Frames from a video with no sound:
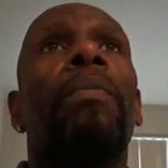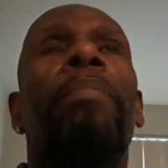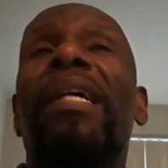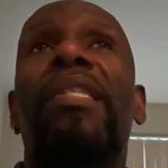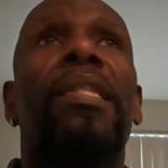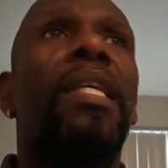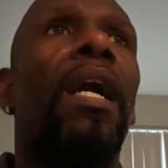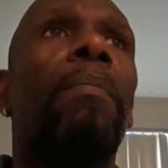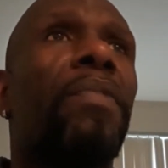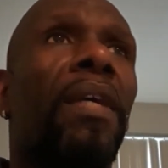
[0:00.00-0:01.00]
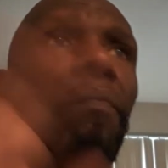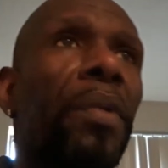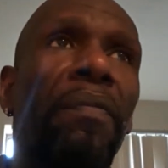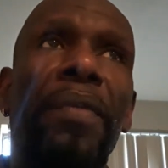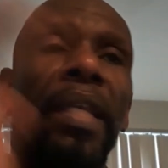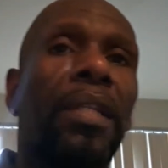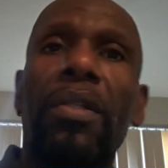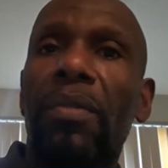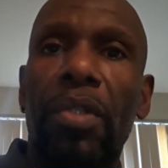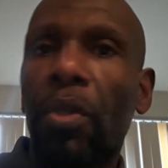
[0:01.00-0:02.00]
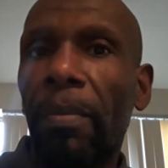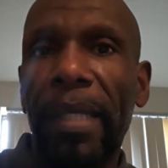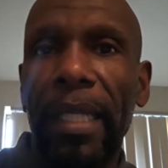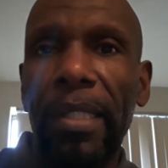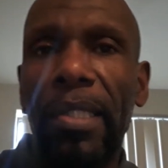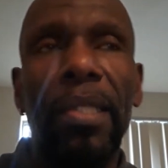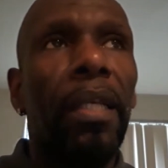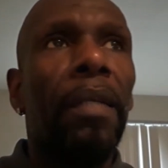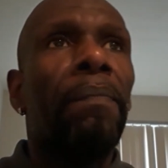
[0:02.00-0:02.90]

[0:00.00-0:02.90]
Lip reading: Buses comes every friggin' 2 minutes.